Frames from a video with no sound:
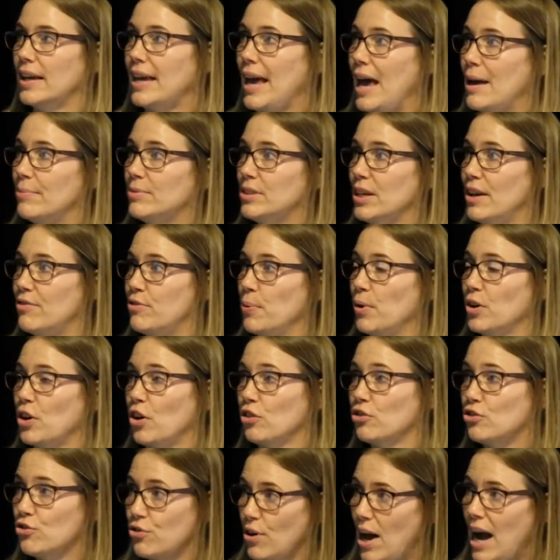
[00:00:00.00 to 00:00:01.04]
They kept everyone
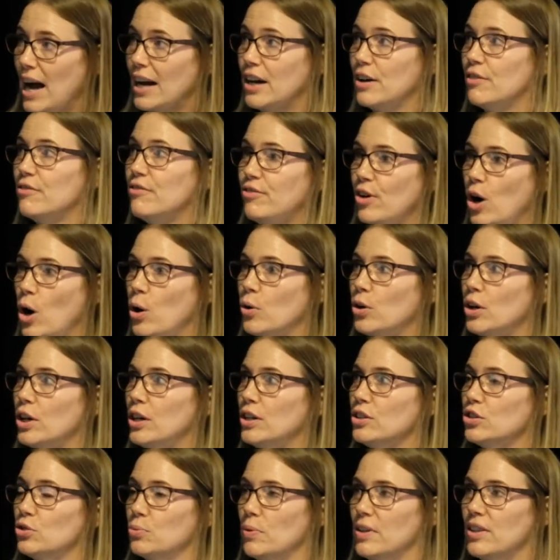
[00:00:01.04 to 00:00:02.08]
on track and
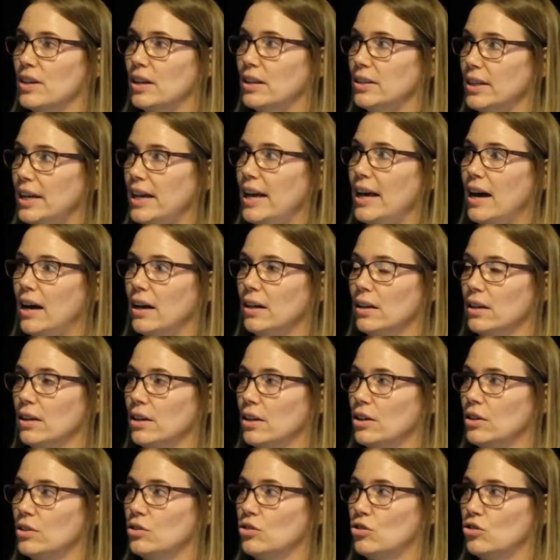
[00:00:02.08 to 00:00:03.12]
focused with clear
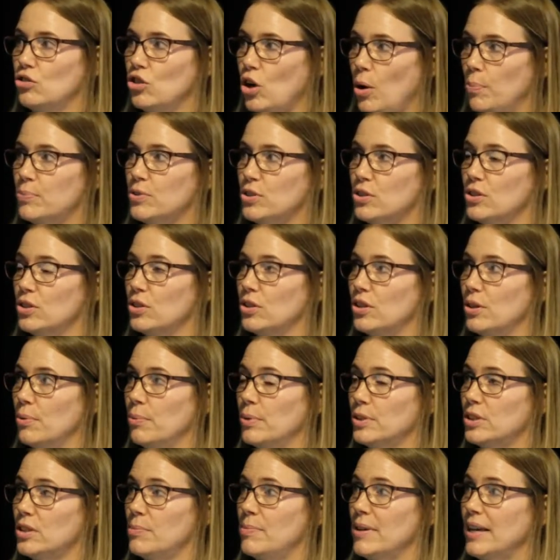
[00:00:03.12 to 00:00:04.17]
jobs
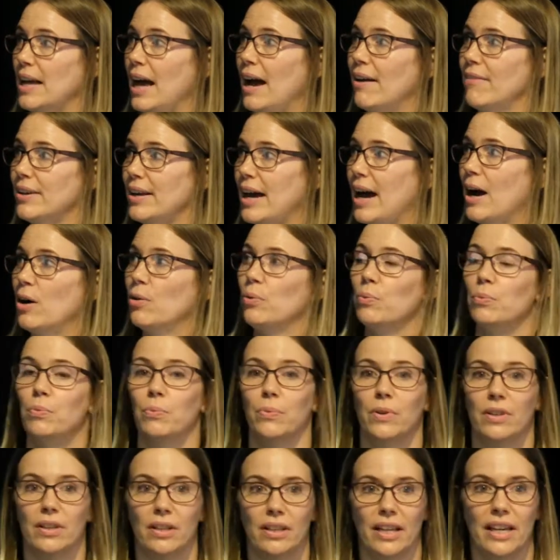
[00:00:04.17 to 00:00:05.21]
that were to be carried out
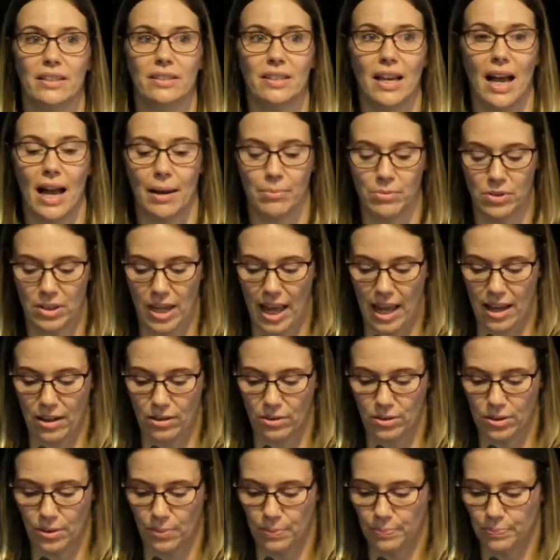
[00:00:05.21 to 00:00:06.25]
with clear
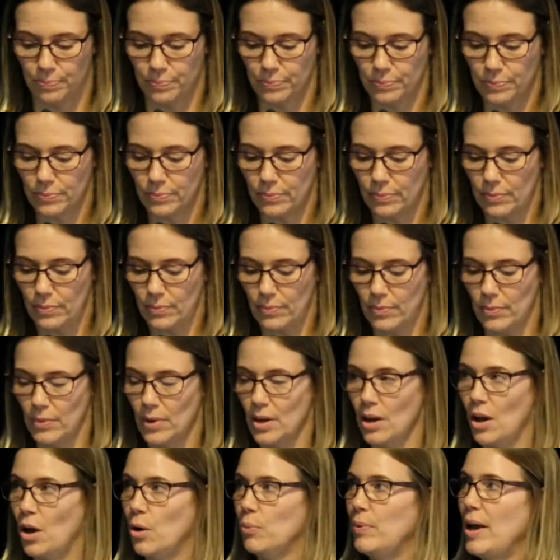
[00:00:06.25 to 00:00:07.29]
timescales.
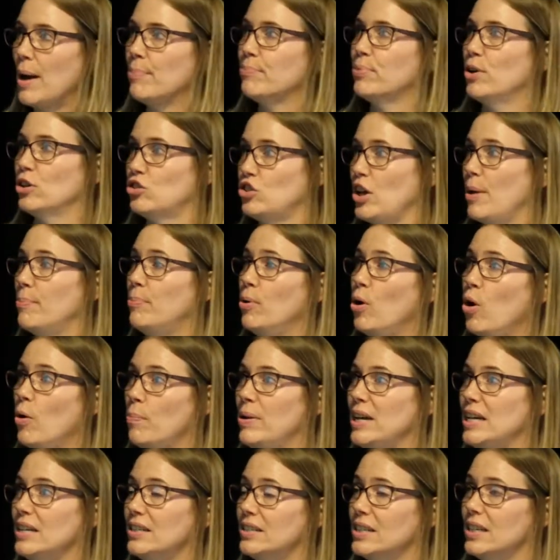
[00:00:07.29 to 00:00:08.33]
We had project
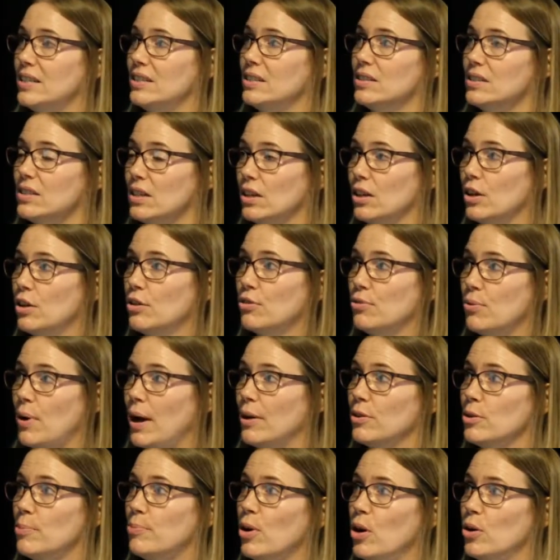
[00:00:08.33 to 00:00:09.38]
board meetings
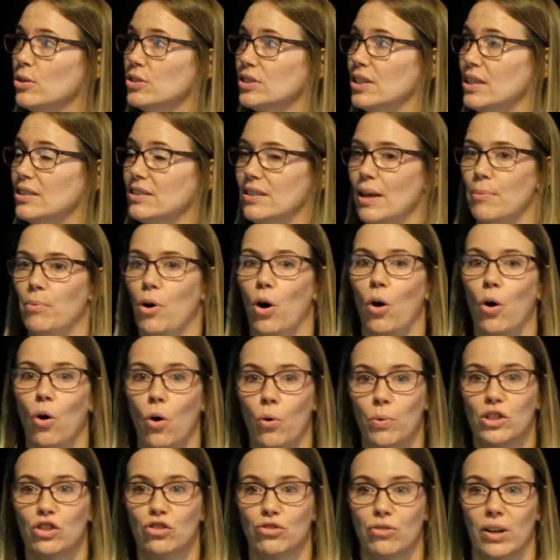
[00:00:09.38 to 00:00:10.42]
throughout the process. They were
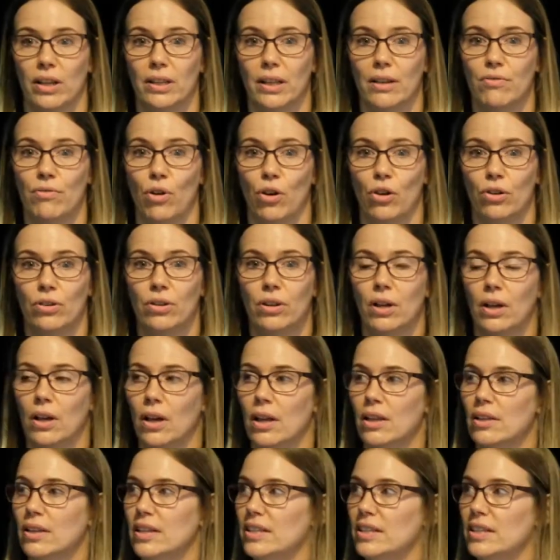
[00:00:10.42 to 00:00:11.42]
always strictly run.